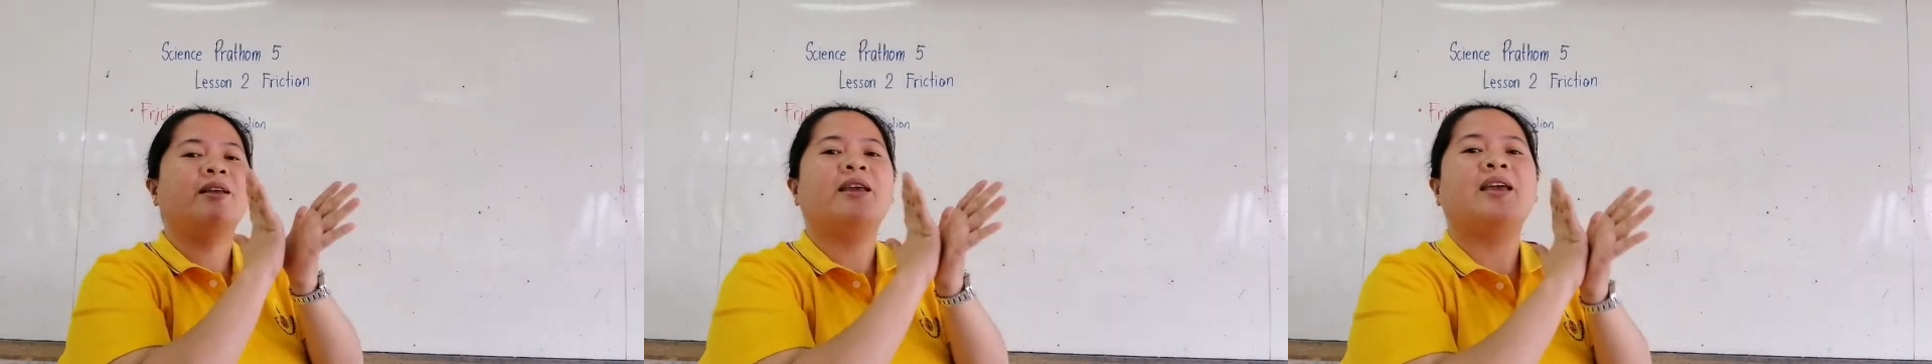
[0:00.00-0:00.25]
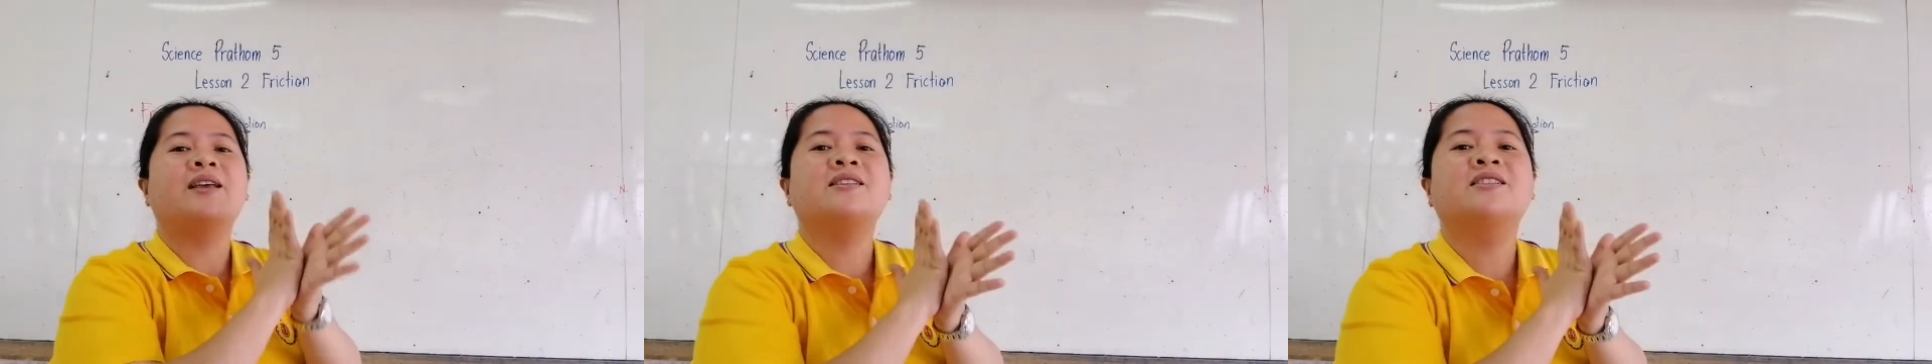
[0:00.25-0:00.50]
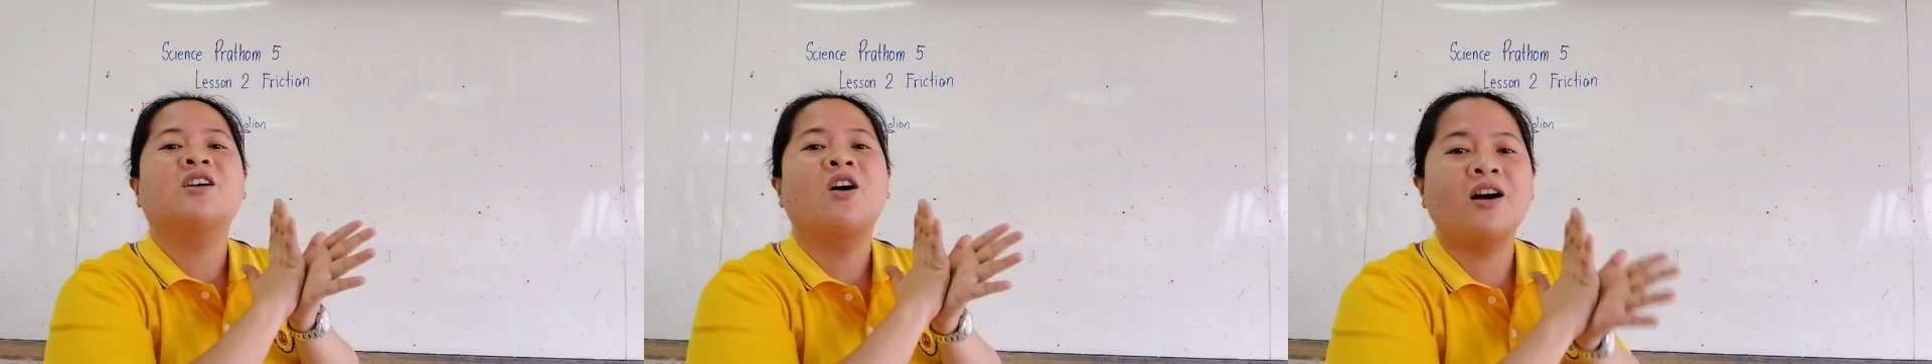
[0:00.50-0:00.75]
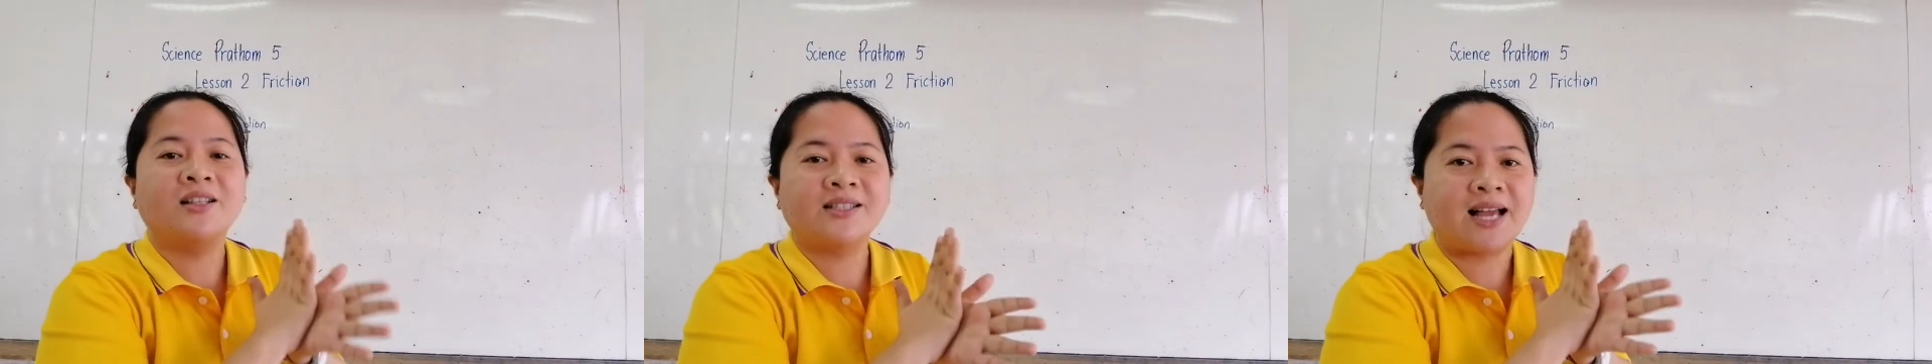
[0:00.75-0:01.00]
is
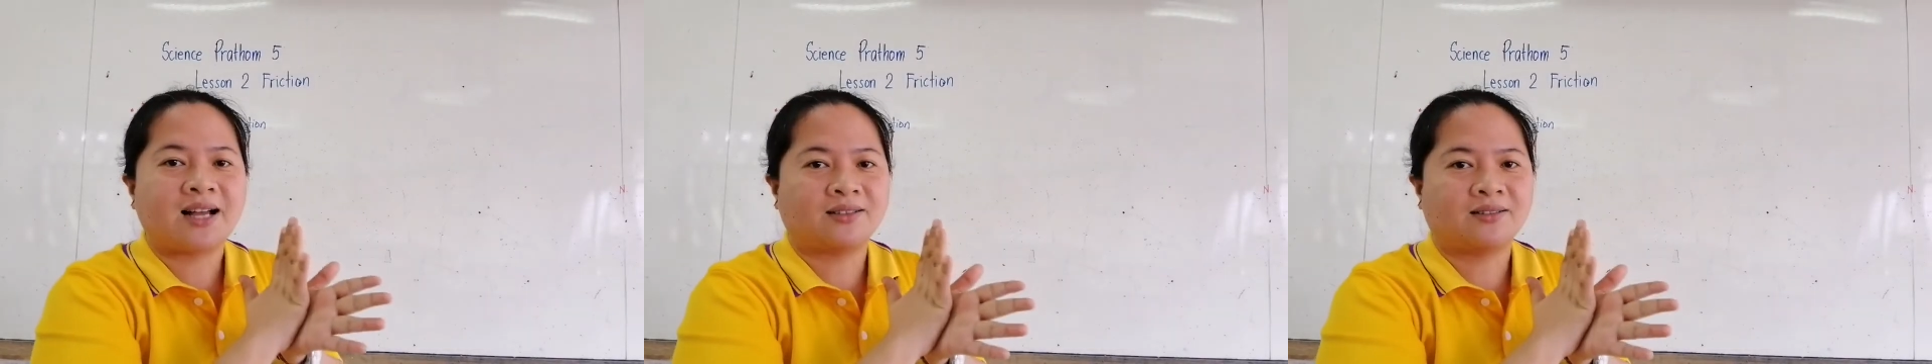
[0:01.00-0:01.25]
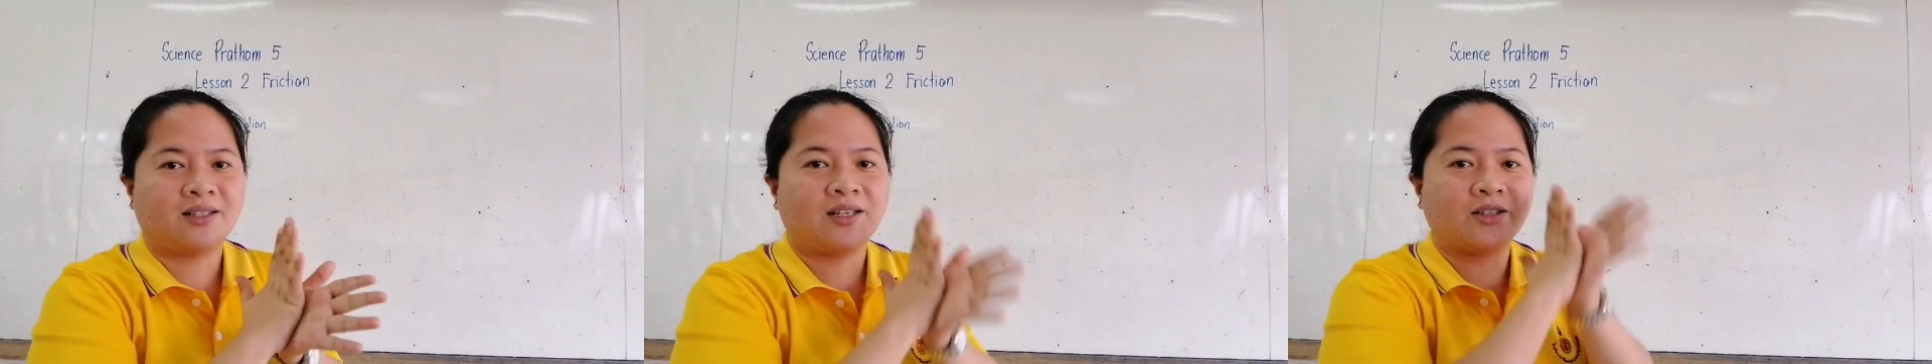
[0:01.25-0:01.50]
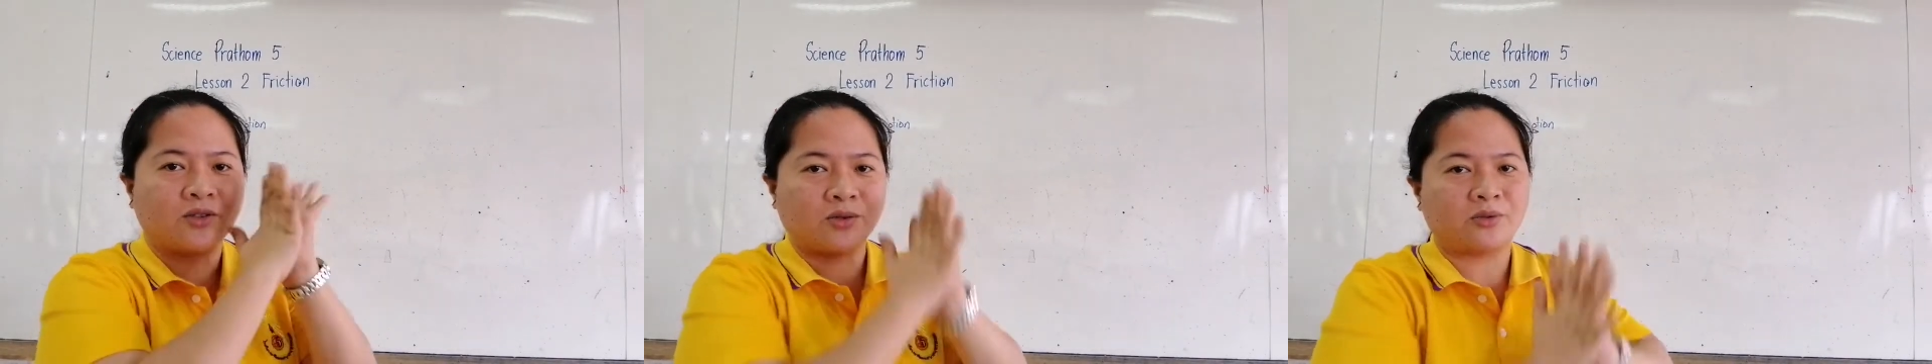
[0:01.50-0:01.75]
contact in two